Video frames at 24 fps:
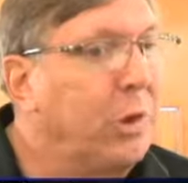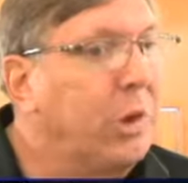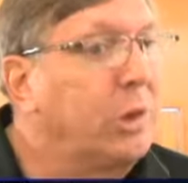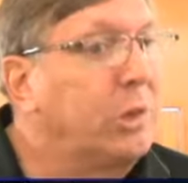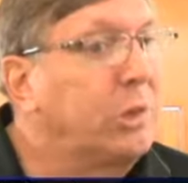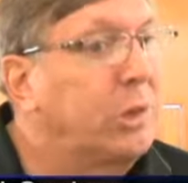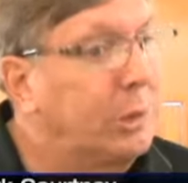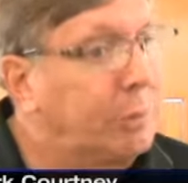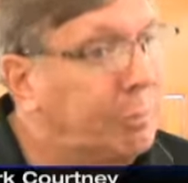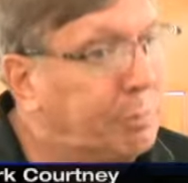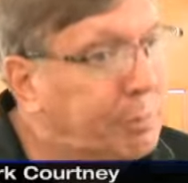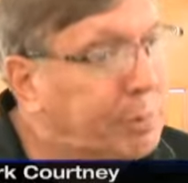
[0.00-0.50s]

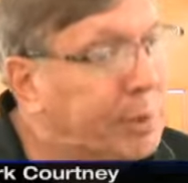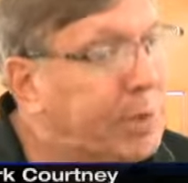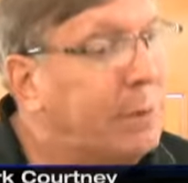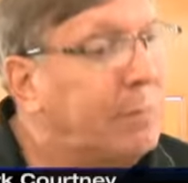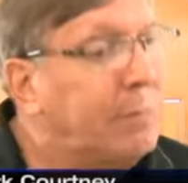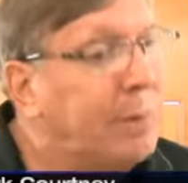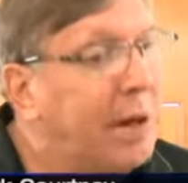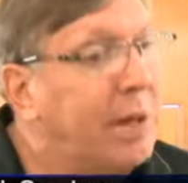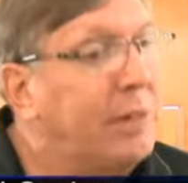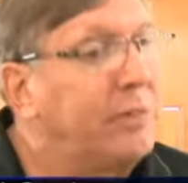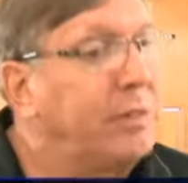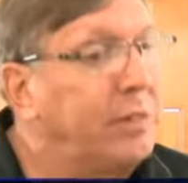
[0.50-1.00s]
to
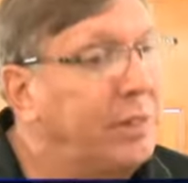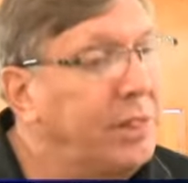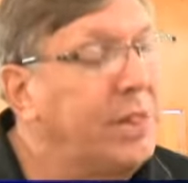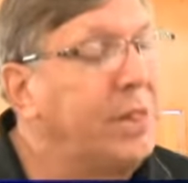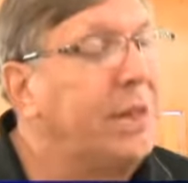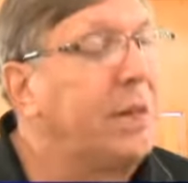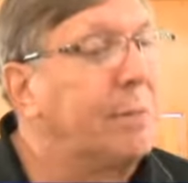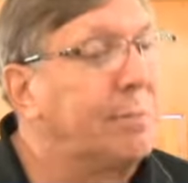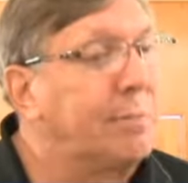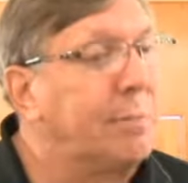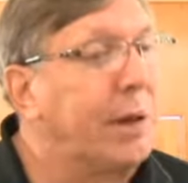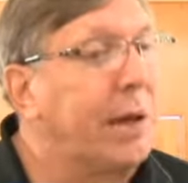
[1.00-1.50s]
minimizing the
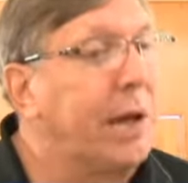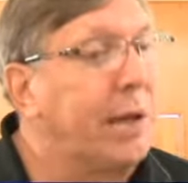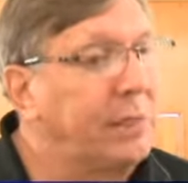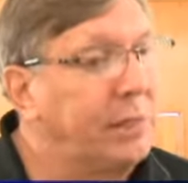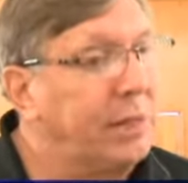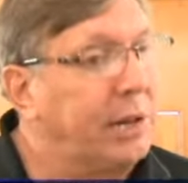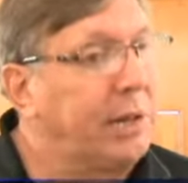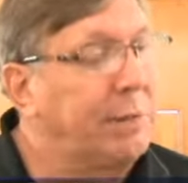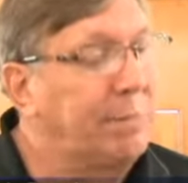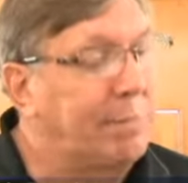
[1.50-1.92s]
impact that a